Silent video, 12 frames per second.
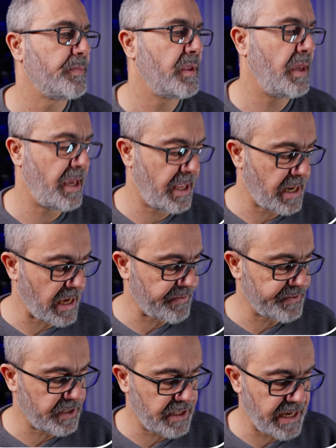and
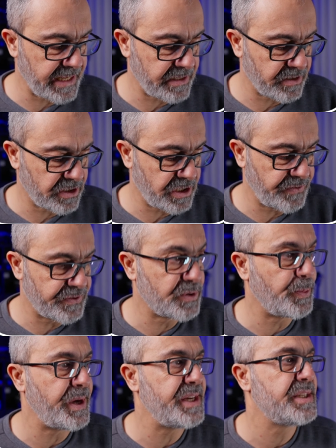after that shift
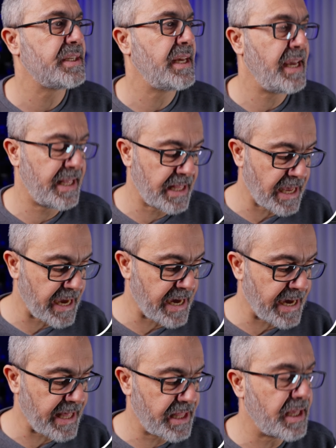space and
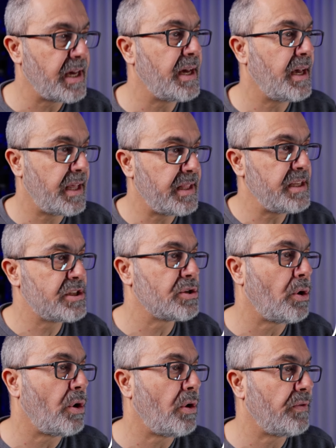add a
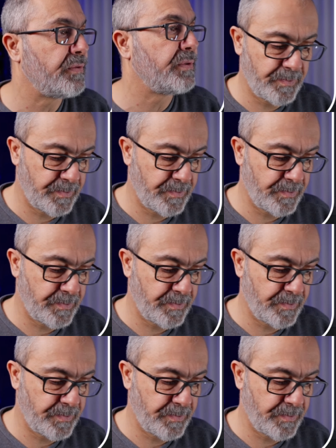dissolve.